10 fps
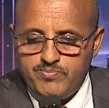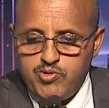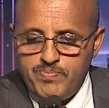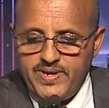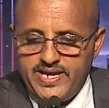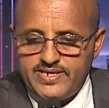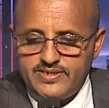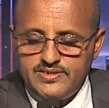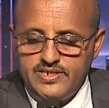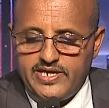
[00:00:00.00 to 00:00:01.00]
popular
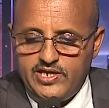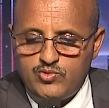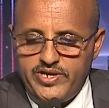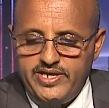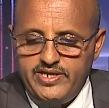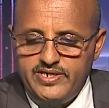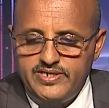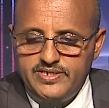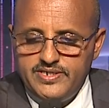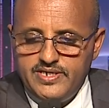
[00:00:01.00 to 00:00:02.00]
gateway
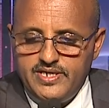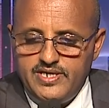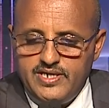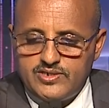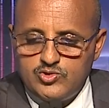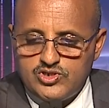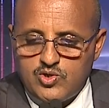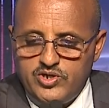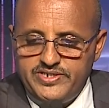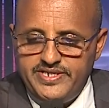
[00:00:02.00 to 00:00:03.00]
to the
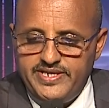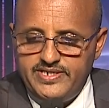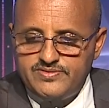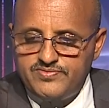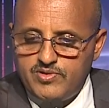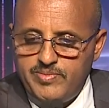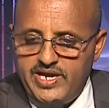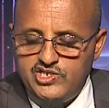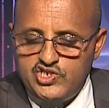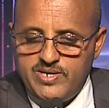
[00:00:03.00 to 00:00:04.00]
continent from
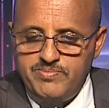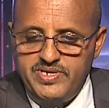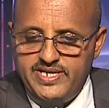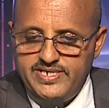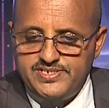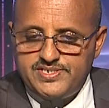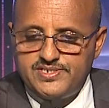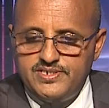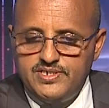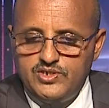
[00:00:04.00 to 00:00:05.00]
Asia, Middle
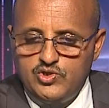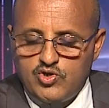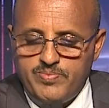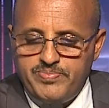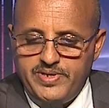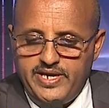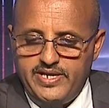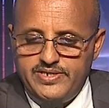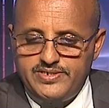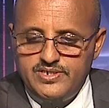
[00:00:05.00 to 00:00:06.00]
East, Europe,
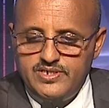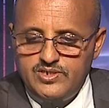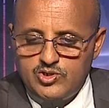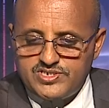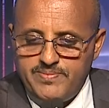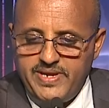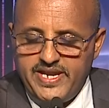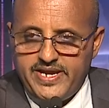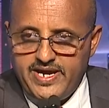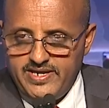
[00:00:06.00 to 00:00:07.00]
and North
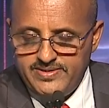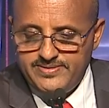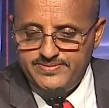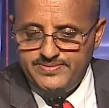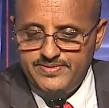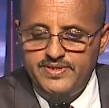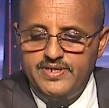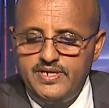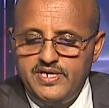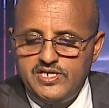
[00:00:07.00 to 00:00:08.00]
America,
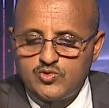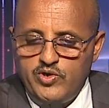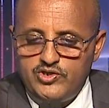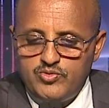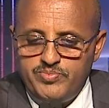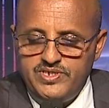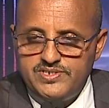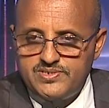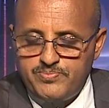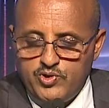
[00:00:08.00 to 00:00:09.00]
is going to be
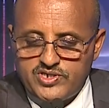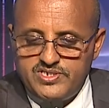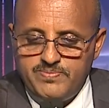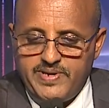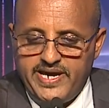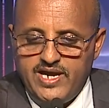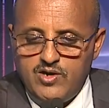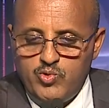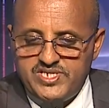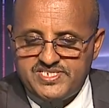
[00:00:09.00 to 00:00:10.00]
supported by a
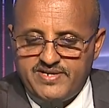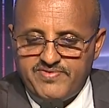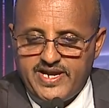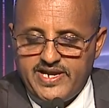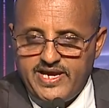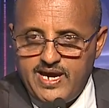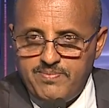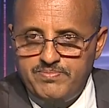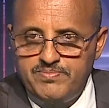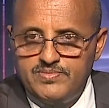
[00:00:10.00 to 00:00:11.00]
West African hub,
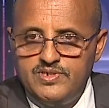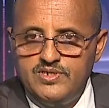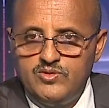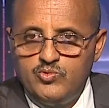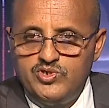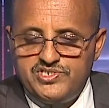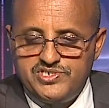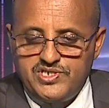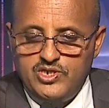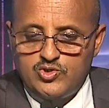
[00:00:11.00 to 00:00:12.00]
which
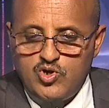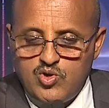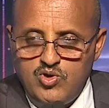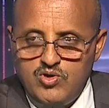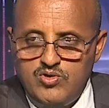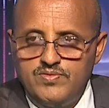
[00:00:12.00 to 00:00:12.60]
is in Togo,